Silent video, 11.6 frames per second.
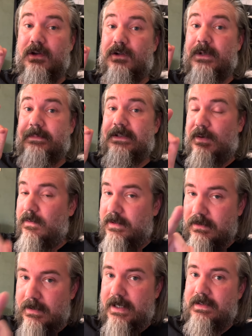You may be
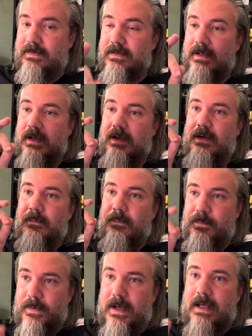totally right,
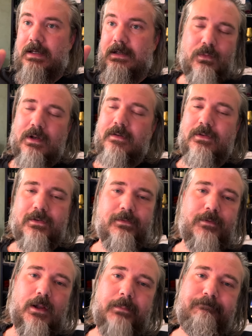but we're gonna have to do some
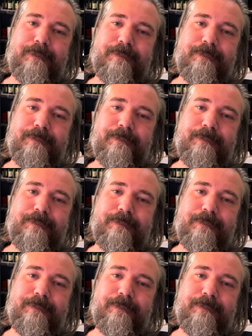follow-up.